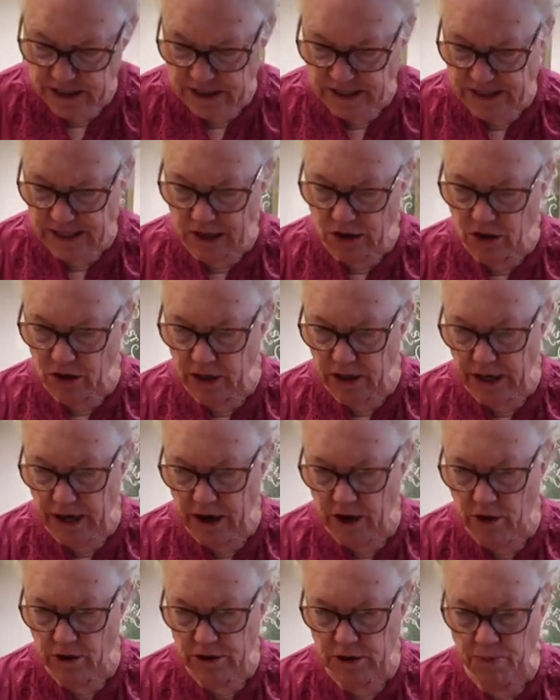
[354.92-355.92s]
a single
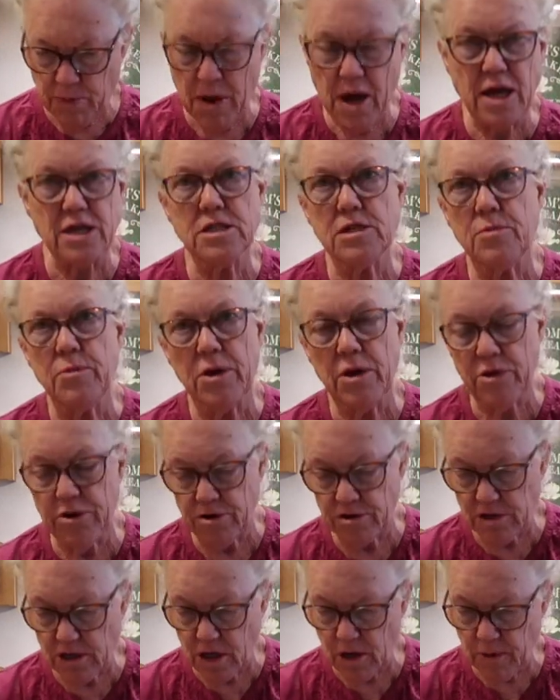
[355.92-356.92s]
layer as possible.
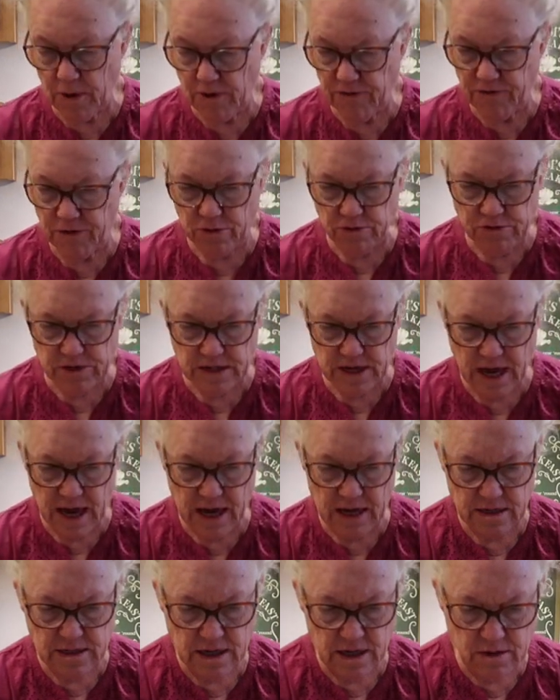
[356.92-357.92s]
There's going to be a few
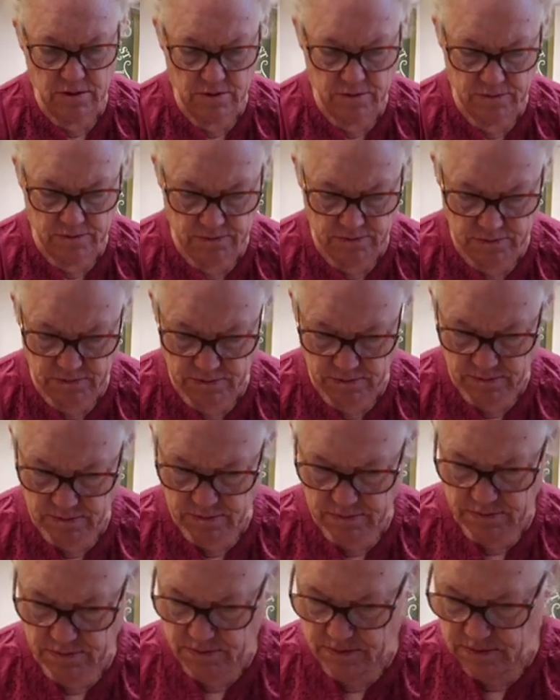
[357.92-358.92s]
stacks. I don't
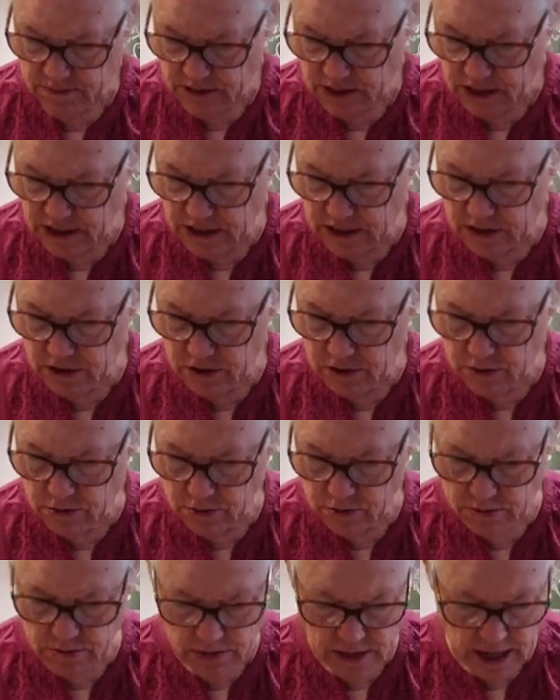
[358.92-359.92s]
get
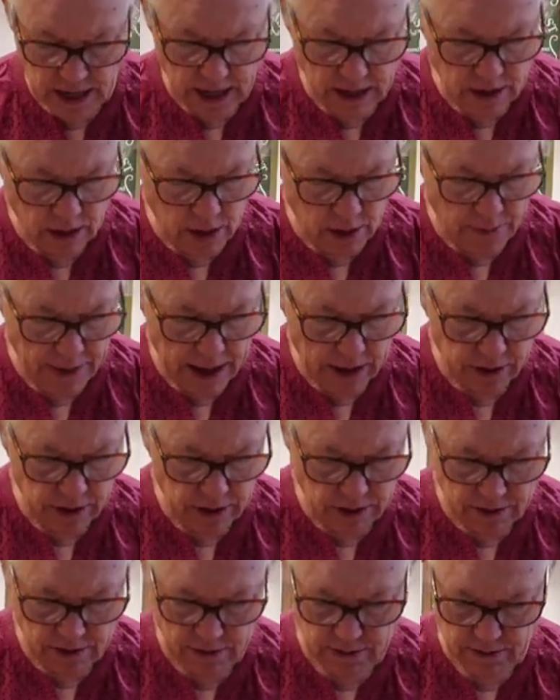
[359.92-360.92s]
too anal about it.